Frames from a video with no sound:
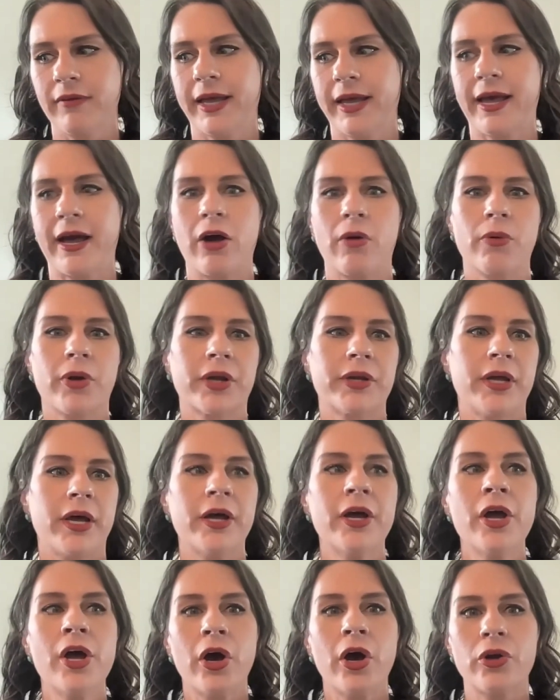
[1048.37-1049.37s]
like how we're going
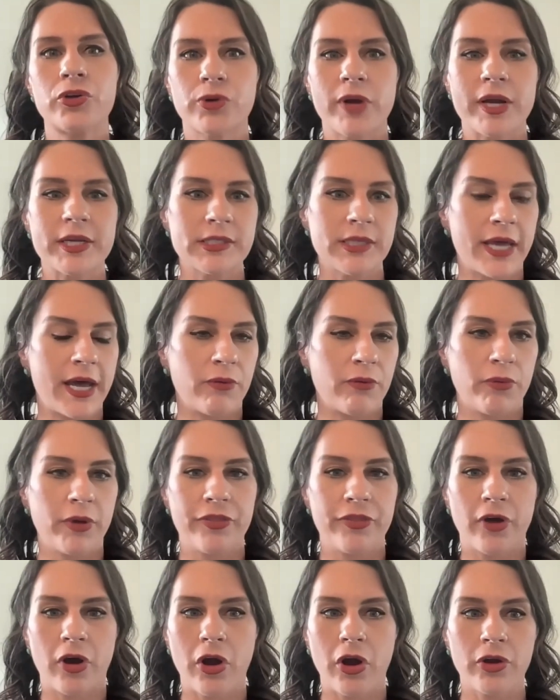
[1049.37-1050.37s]
to address that
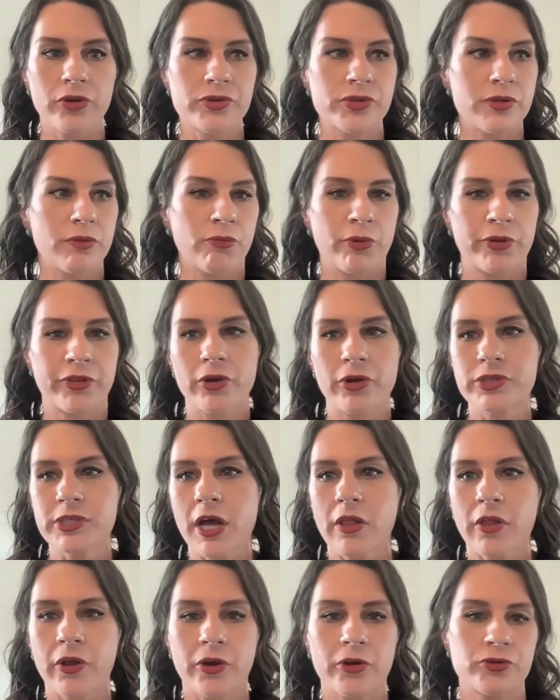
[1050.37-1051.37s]
with our
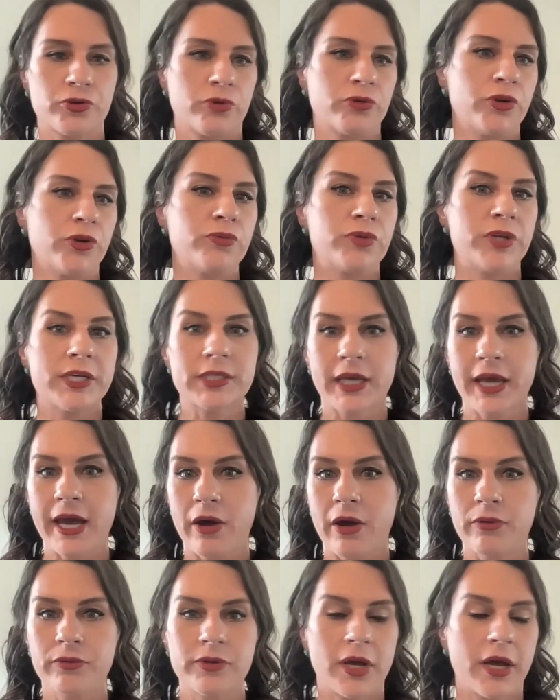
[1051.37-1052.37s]
sellers or new
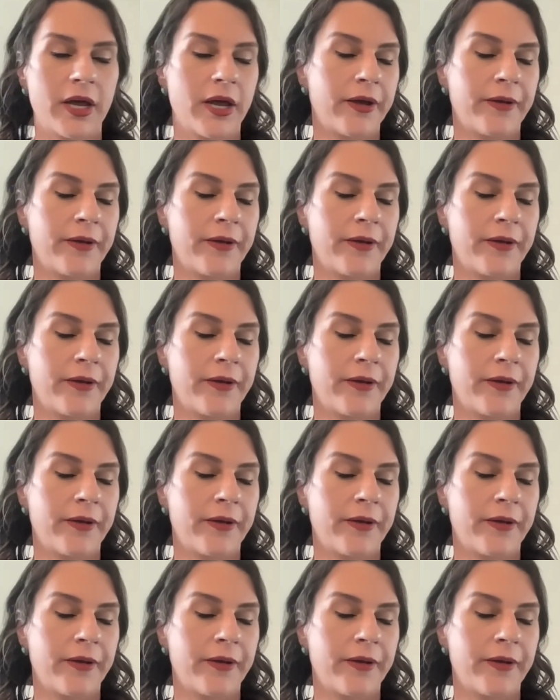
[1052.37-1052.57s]
discount,